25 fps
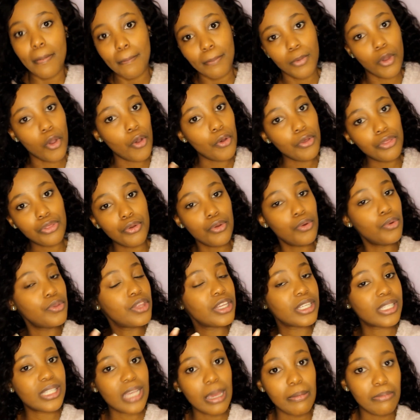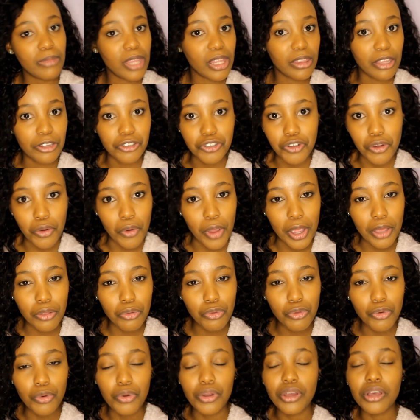go through the same thing that you're going
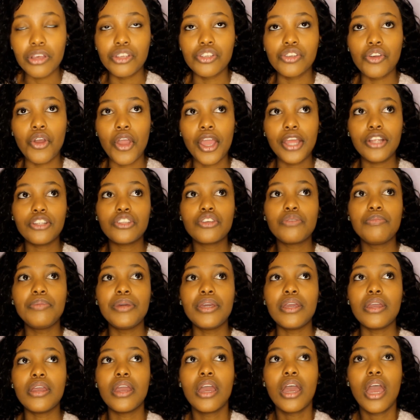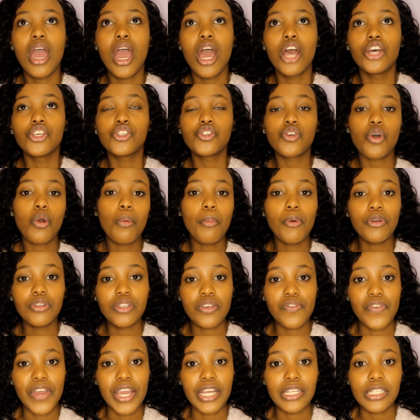through is going to be so
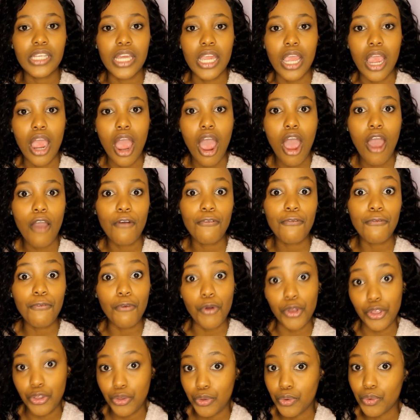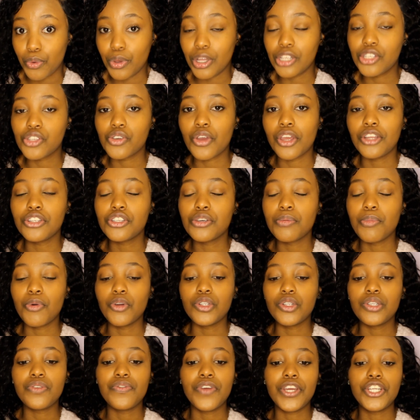motivating for you. It's going to
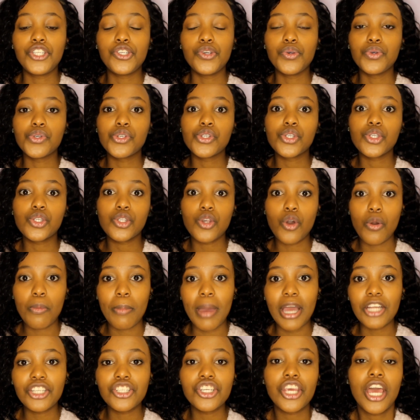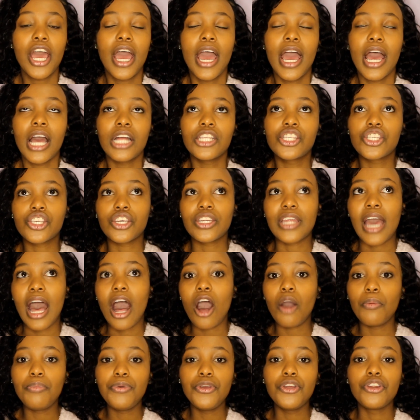motivate you so much. It's going to
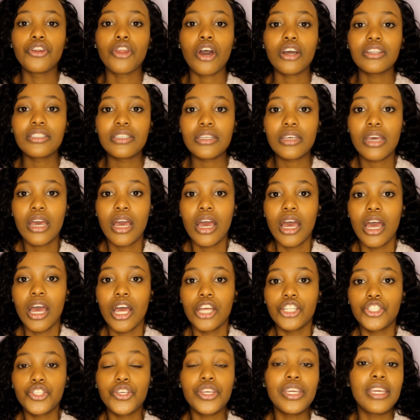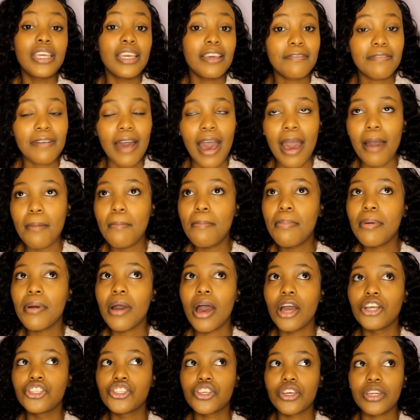help you not to give up.
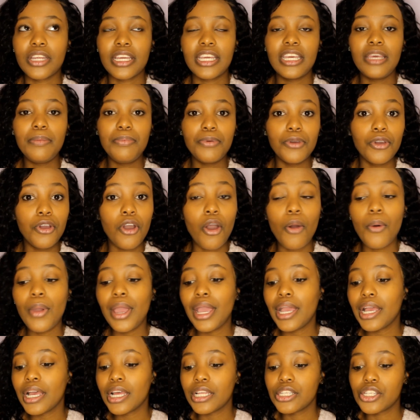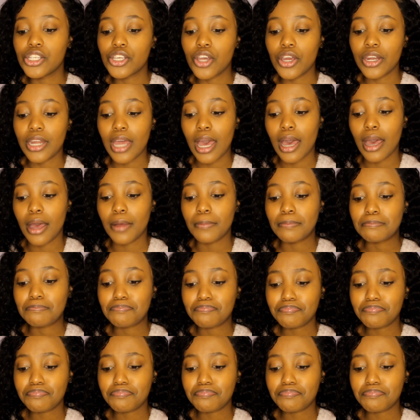It's going to keep you going. It's going to